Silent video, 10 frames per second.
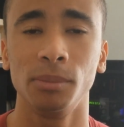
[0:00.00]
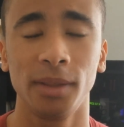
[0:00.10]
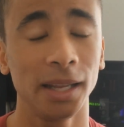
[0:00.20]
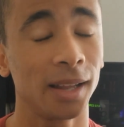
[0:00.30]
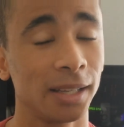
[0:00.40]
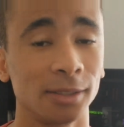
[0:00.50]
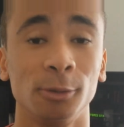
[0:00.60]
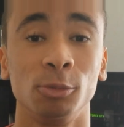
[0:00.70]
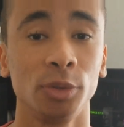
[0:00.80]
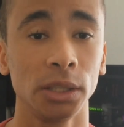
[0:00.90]
they last a
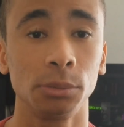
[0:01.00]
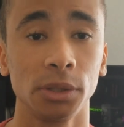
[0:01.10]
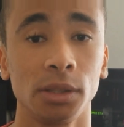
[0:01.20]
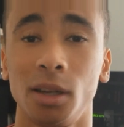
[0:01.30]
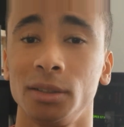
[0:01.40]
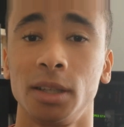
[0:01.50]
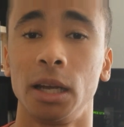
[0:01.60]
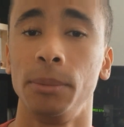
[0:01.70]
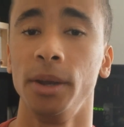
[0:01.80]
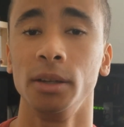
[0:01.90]
really, really long time.